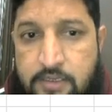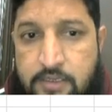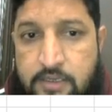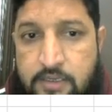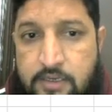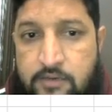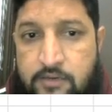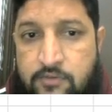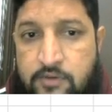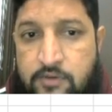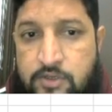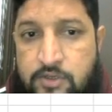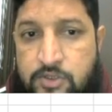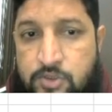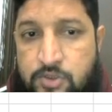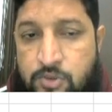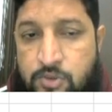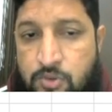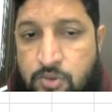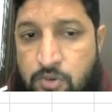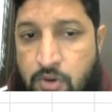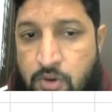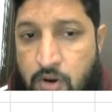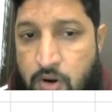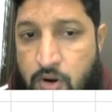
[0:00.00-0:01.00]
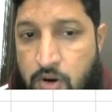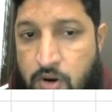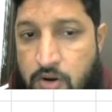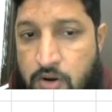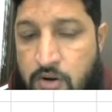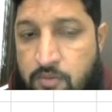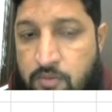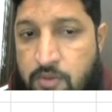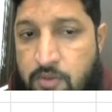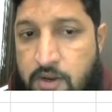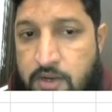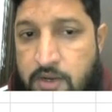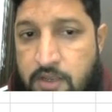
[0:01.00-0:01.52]
It will show
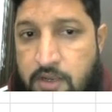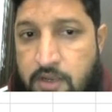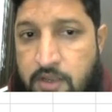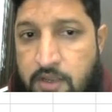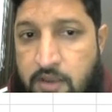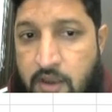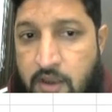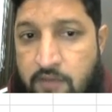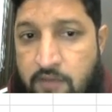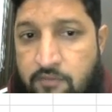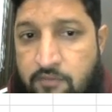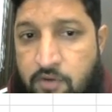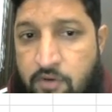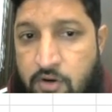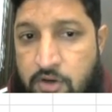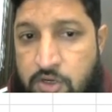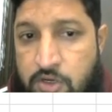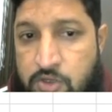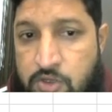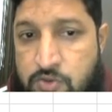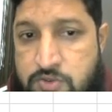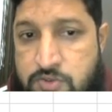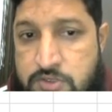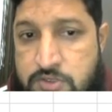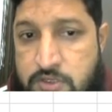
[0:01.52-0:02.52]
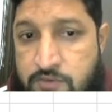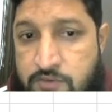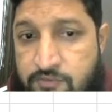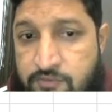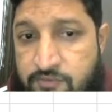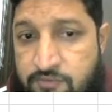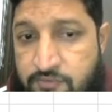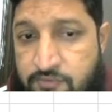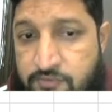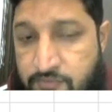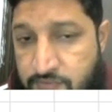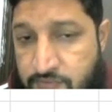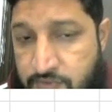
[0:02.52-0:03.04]
automatically. I have not used the
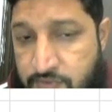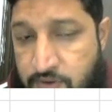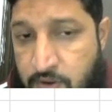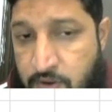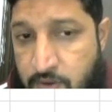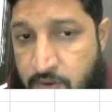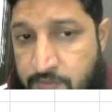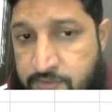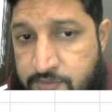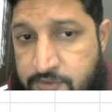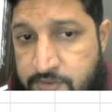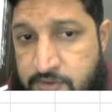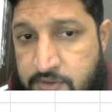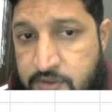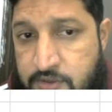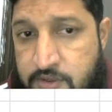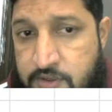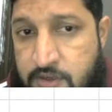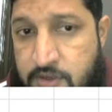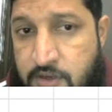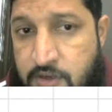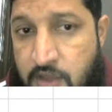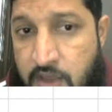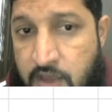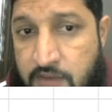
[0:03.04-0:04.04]
fill option here.